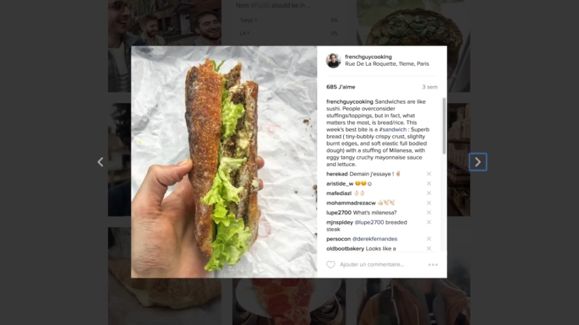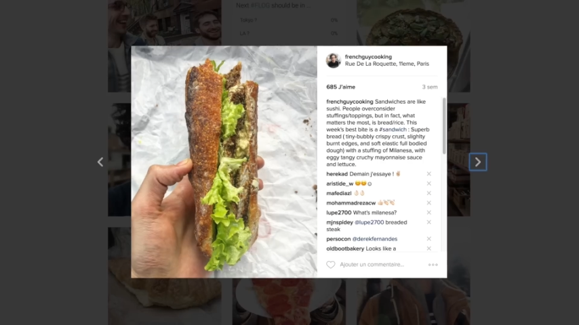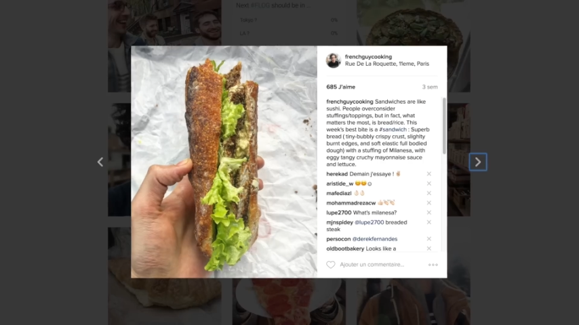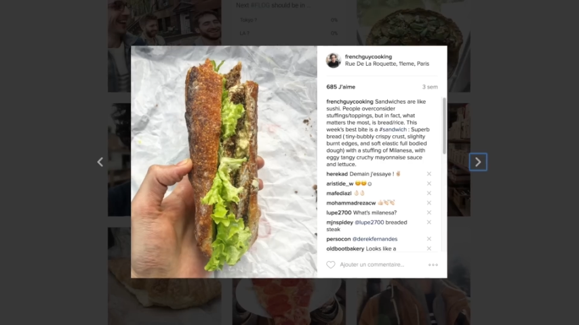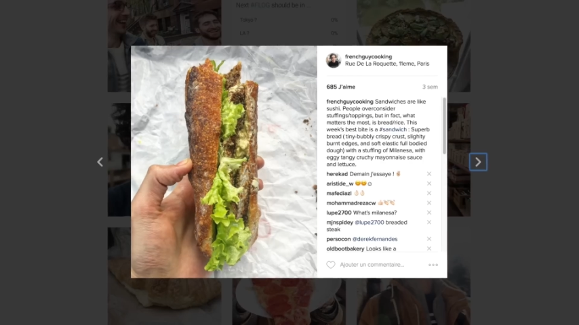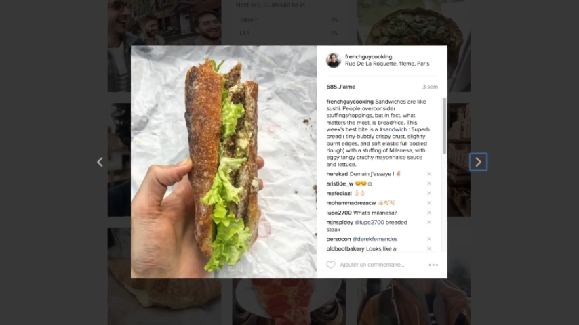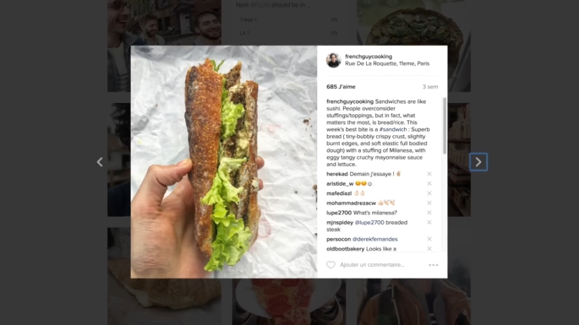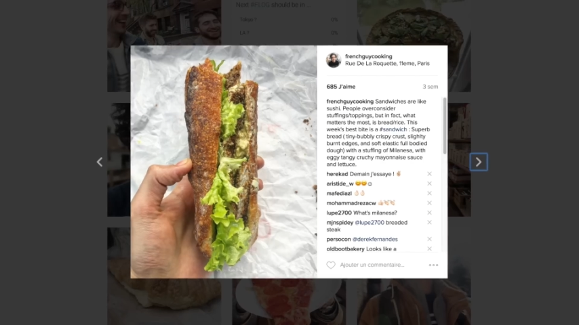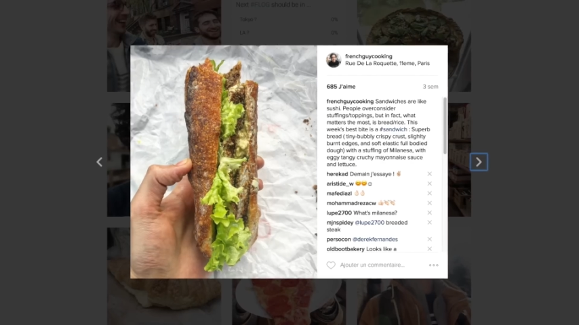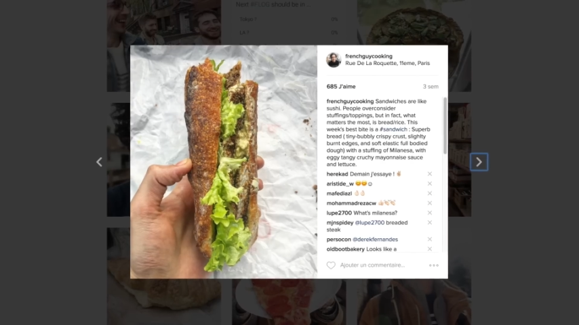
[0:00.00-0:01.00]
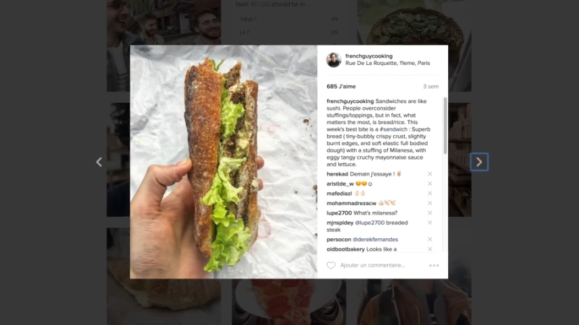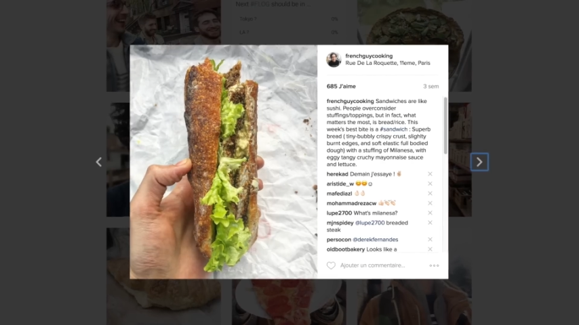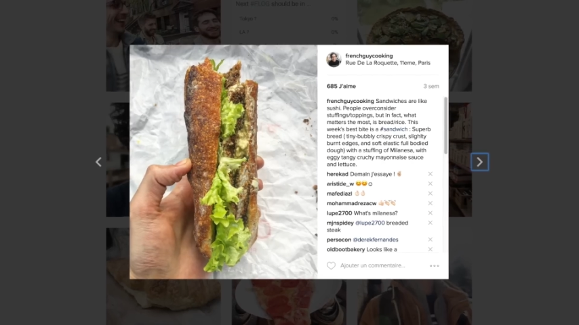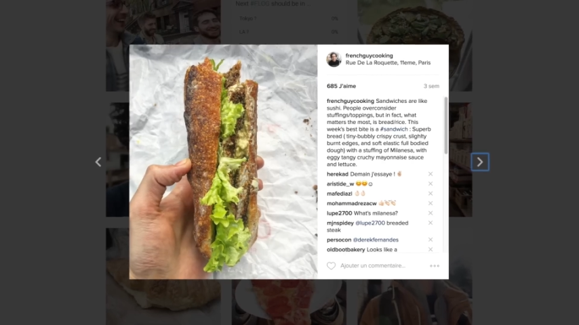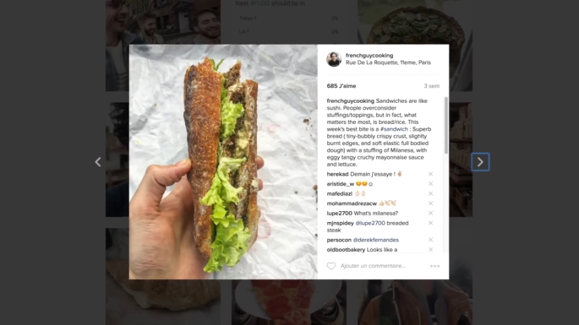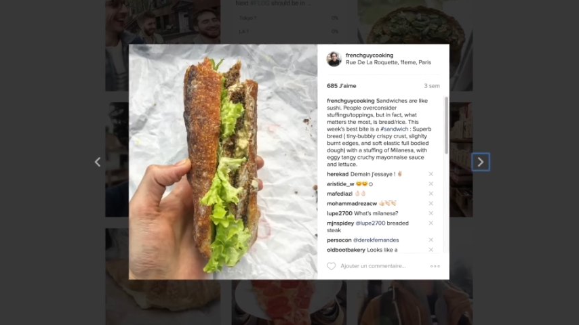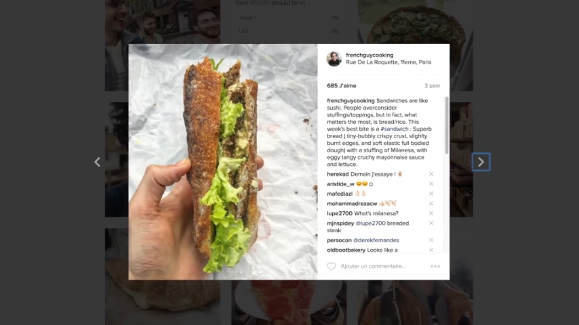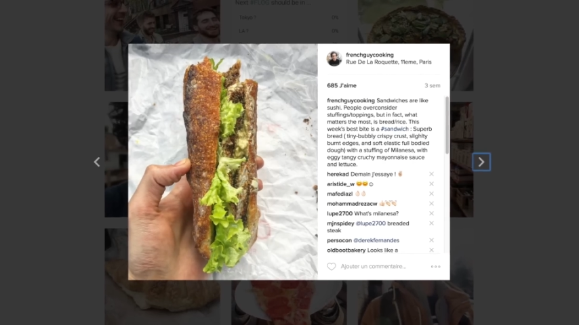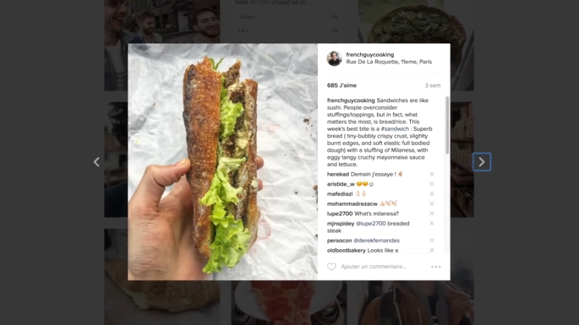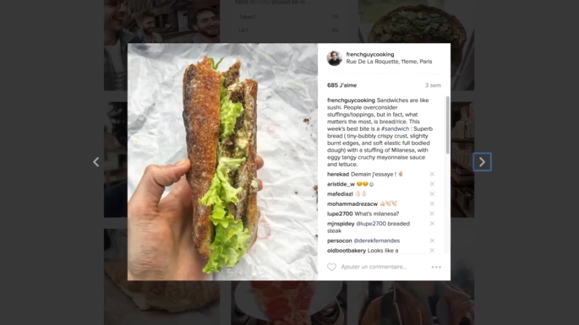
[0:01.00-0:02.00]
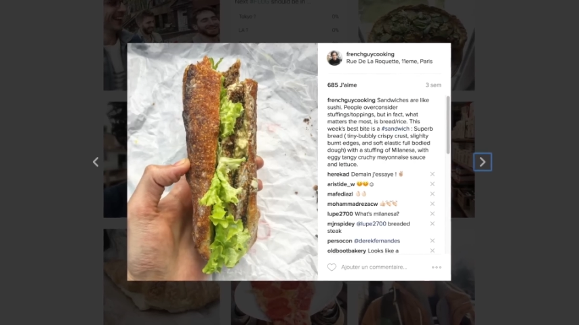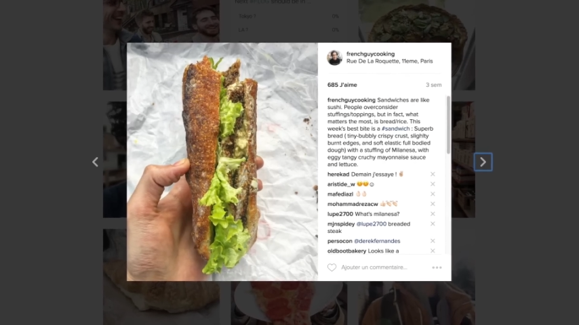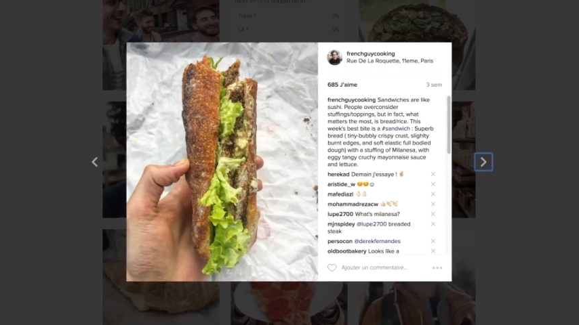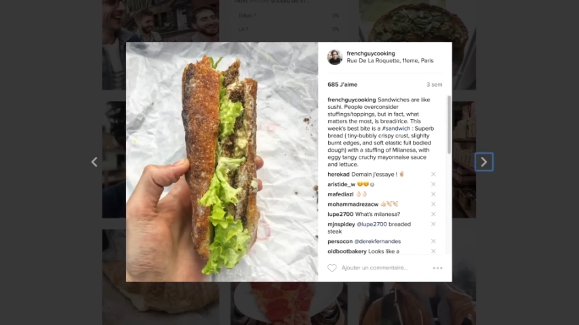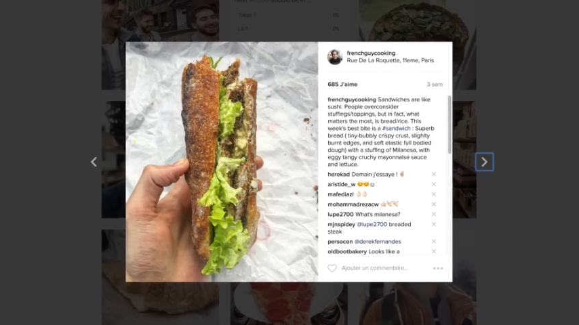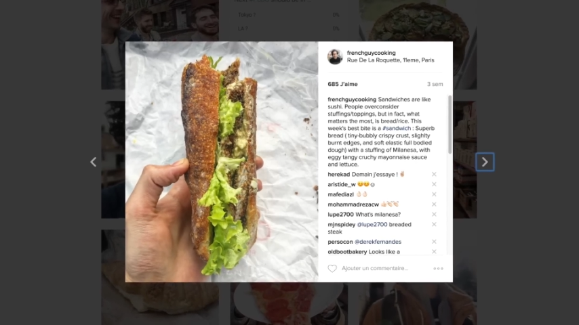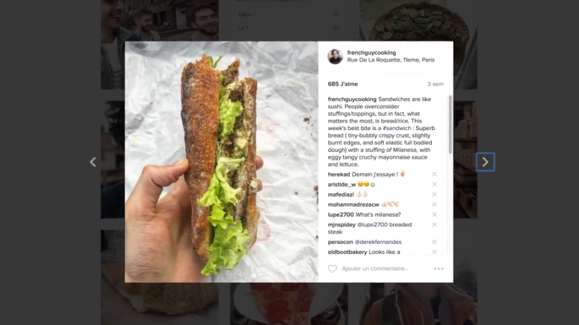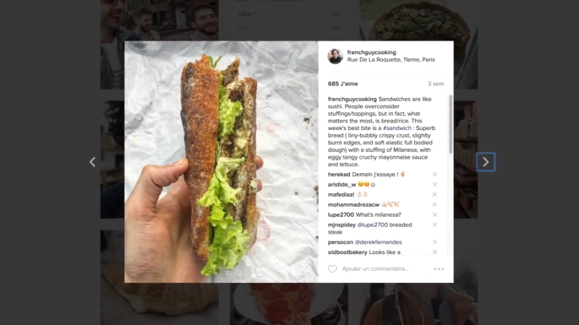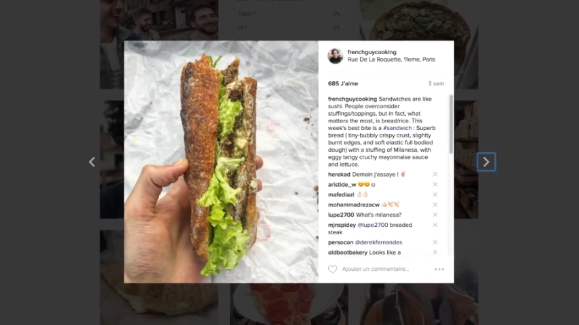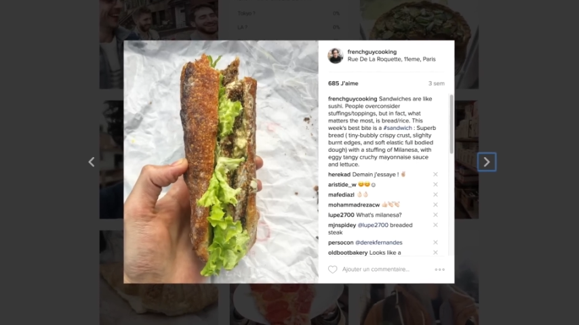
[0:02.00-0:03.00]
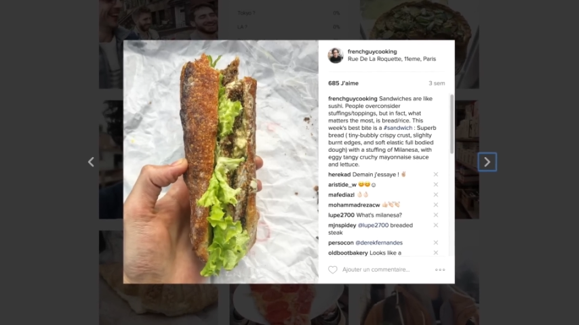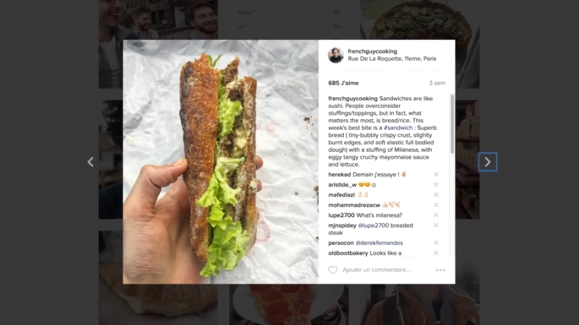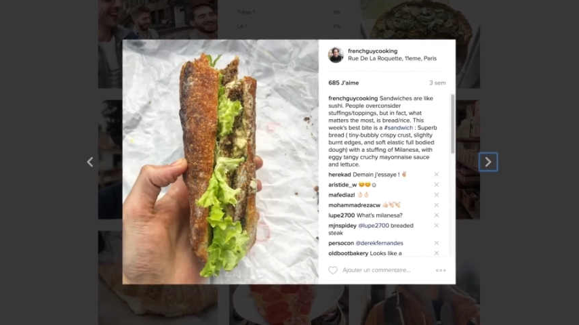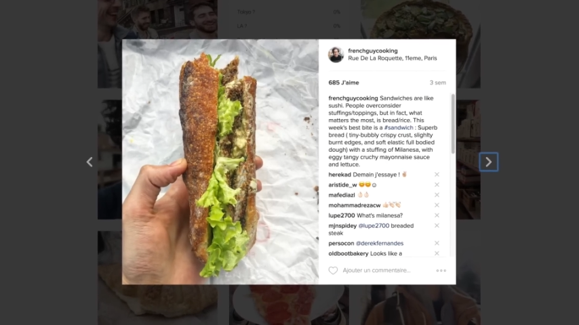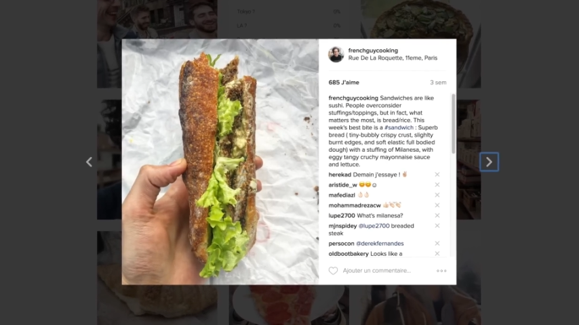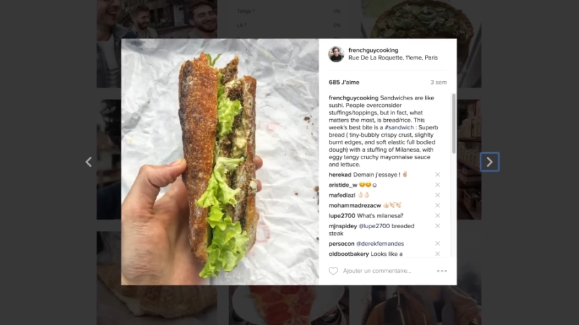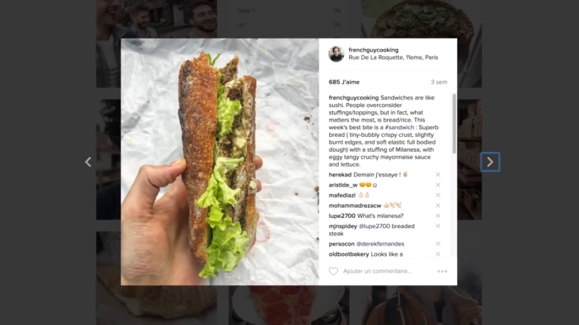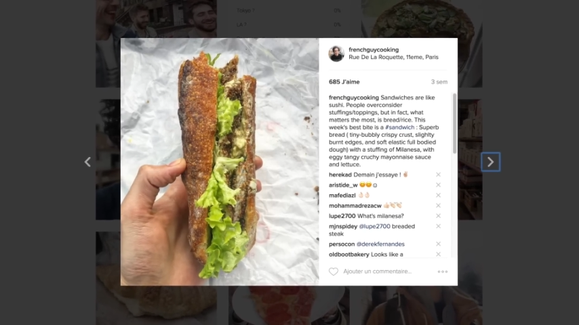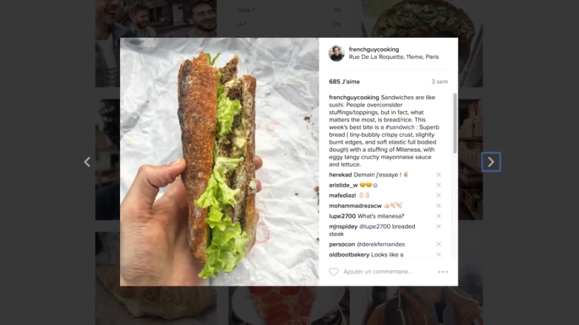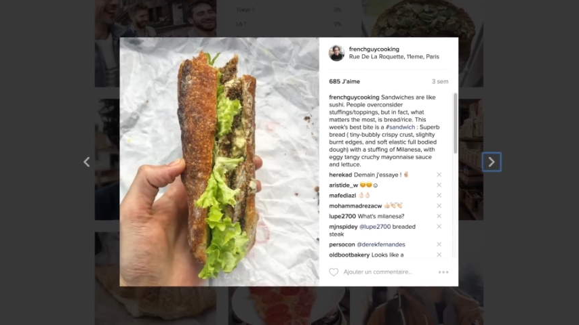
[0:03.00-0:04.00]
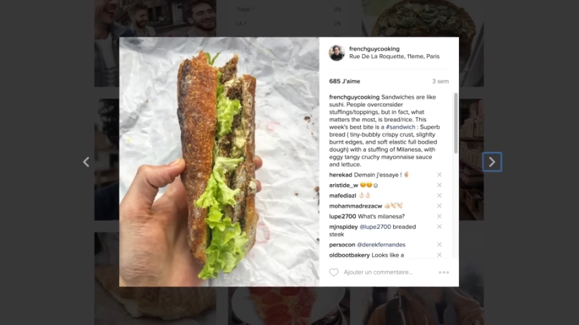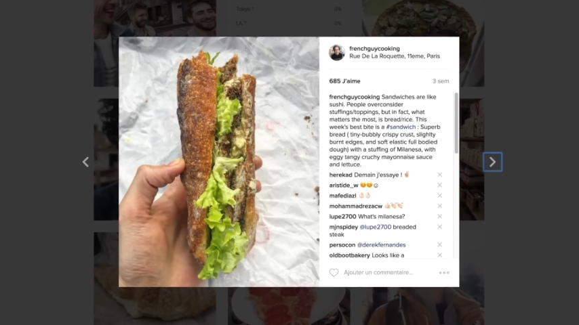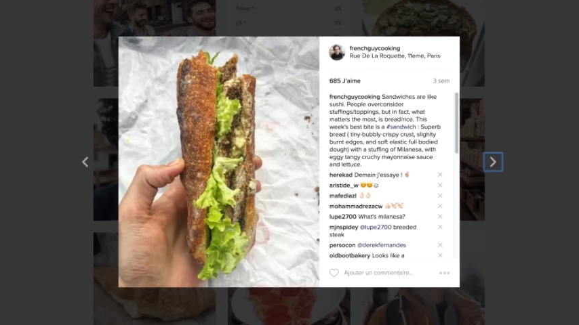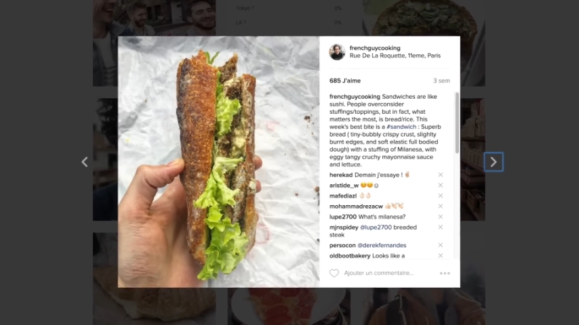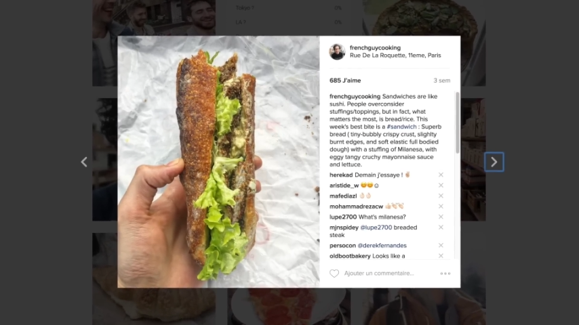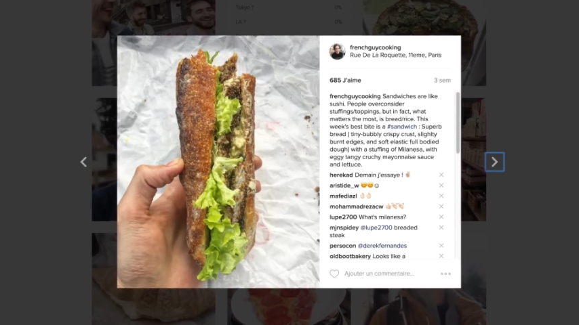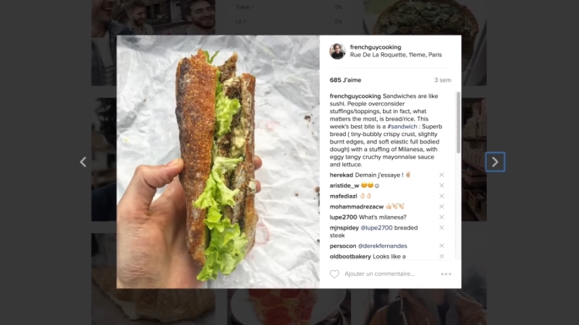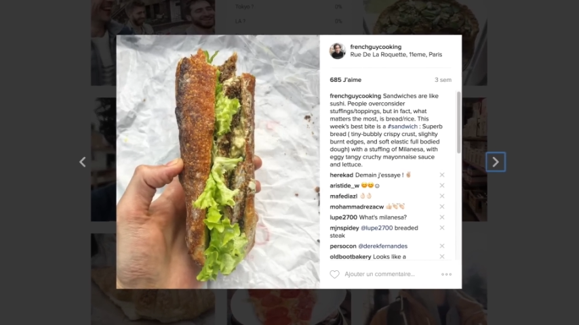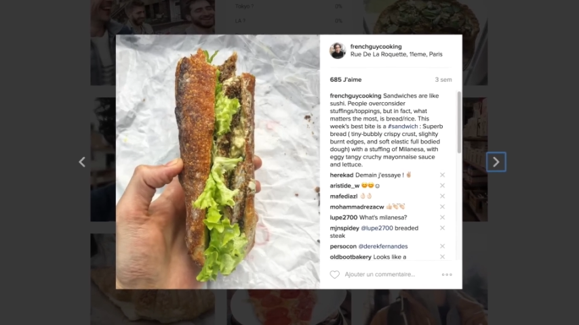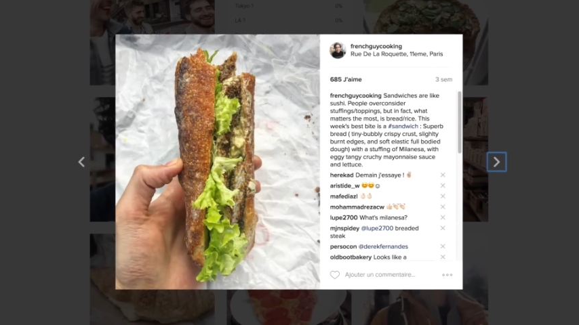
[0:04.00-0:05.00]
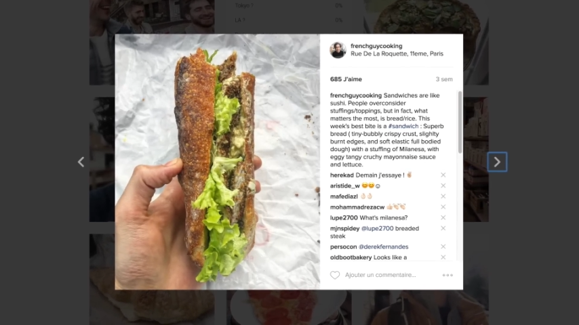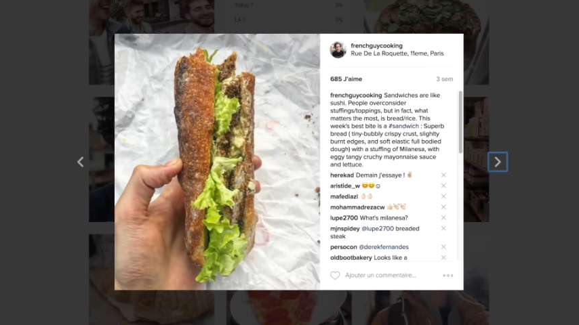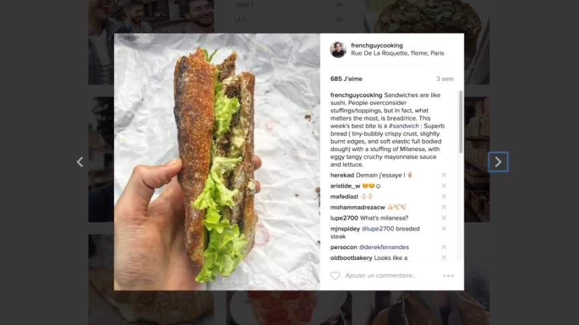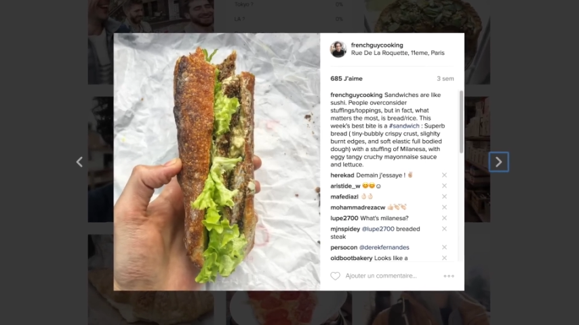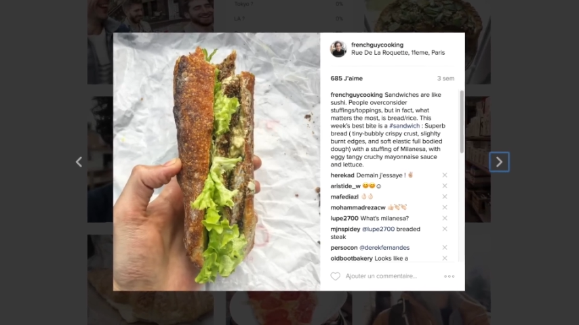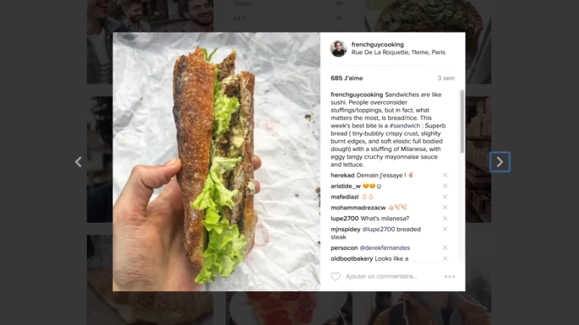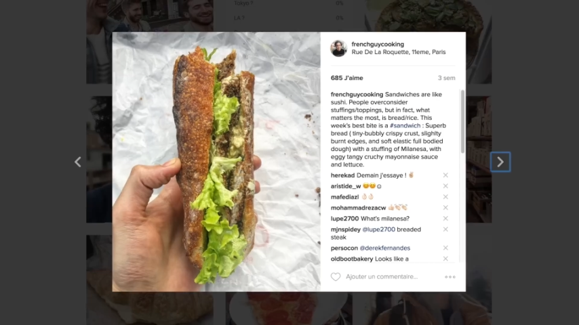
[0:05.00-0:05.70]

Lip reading: (no speaker visible)